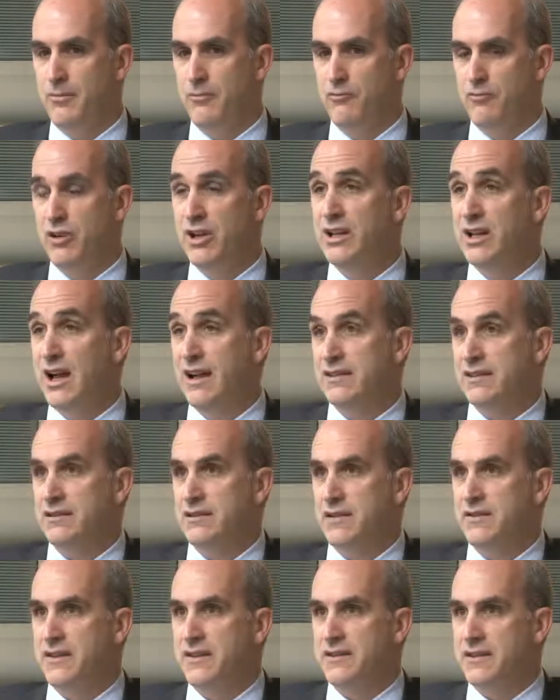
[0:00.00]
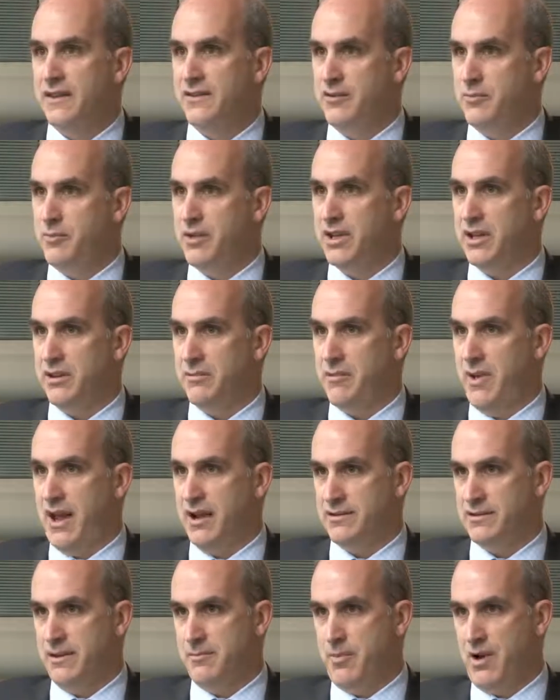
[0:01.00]
realizing that this has a big
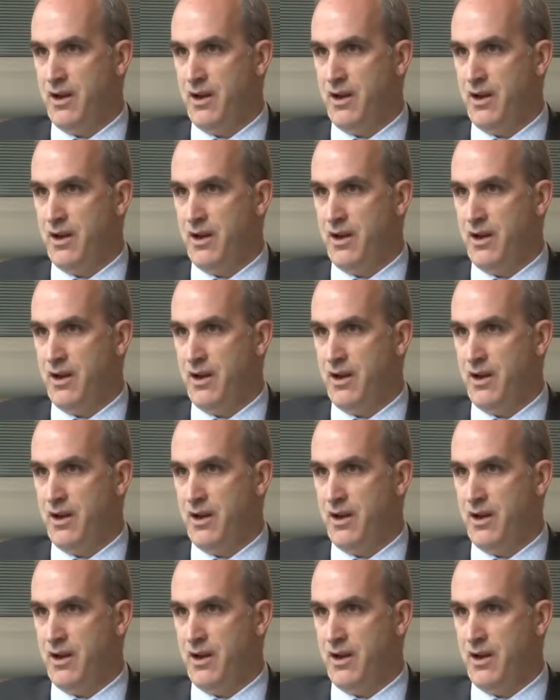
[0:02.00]
impact on